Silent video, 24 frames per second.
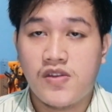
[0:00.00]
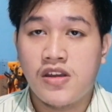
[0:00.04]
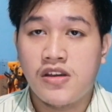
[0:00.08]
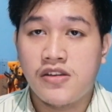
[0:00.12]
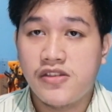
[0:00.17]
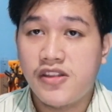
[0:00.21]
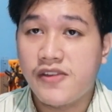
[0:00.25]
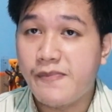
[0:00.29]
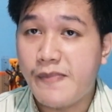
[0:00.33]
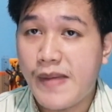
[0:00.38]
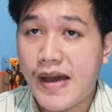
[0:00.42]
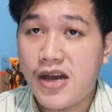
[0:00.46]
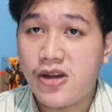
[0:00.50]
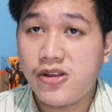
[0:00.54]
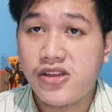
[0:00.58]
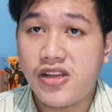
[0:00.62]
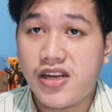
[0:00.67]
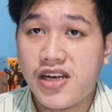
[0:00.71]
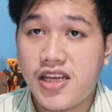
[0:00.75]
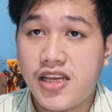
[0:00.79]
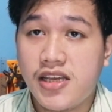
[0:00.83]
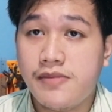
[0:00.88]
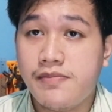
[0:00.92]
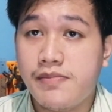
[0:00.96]
The
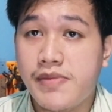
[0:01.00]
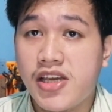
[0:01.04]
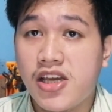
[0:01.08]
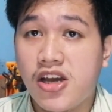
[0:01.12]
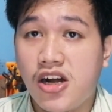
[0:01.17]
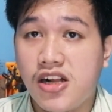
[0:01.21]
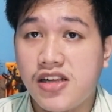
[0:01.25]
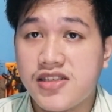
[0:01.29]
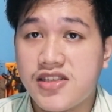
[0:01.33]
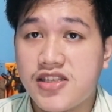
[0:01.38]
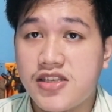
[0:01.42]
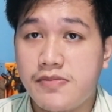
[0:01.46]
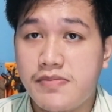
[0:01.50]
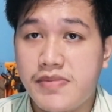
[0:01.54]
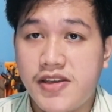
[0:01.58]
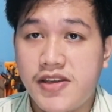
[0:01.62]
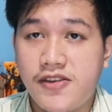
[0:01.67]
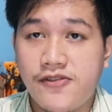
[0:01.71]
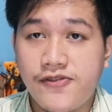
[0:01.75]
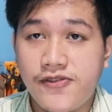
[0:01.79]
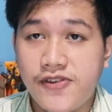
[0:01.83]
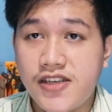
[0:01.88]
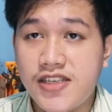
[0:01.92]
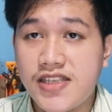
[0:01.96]
boundary may also be
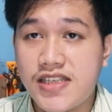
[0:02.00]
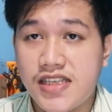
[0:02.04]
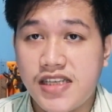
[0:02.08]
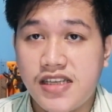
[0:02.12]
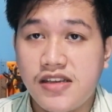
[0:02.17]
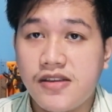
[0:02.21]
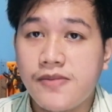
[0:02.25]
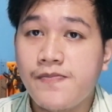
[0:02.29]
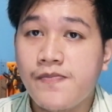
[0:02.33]
fuzzy,